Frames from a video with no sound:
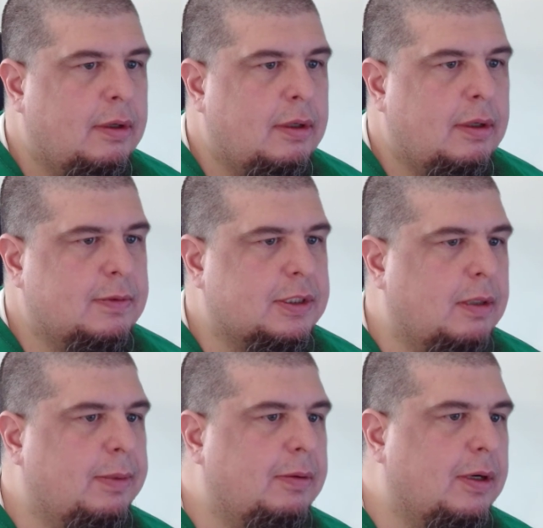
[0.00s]
I'm just
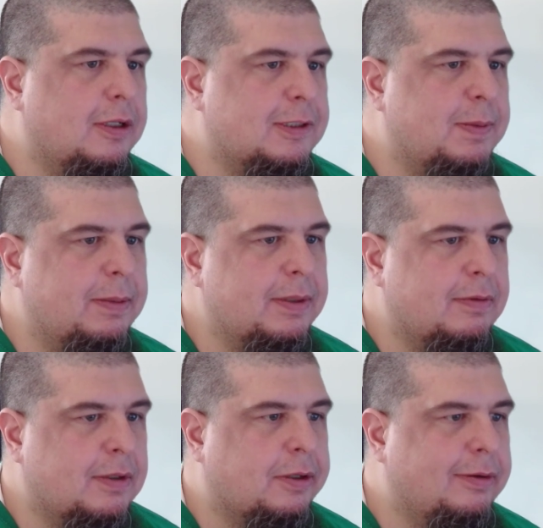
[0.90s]
going to be one of those people that
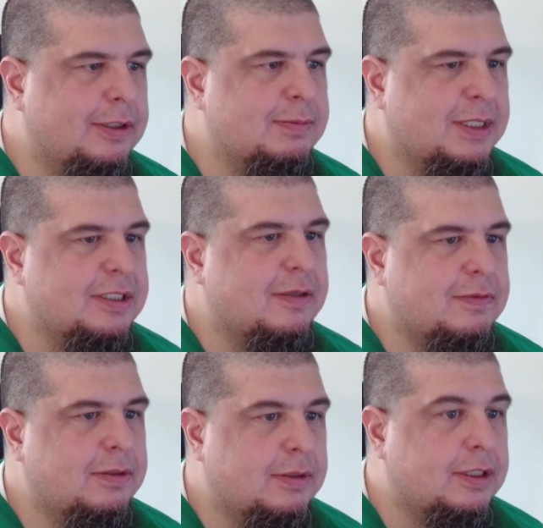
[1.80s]
records myself
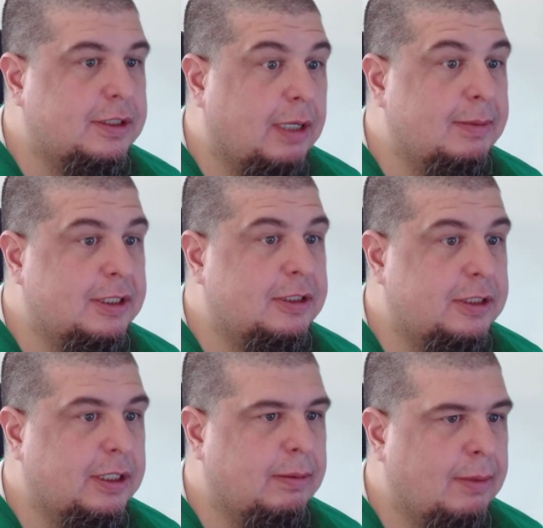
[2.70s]
doing the dumbest
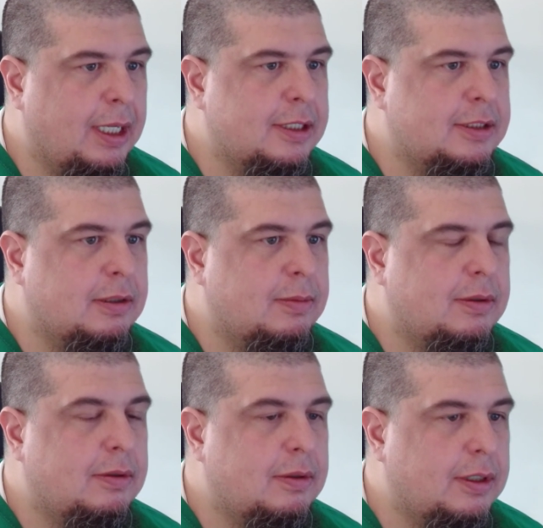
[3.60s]
shit imaginable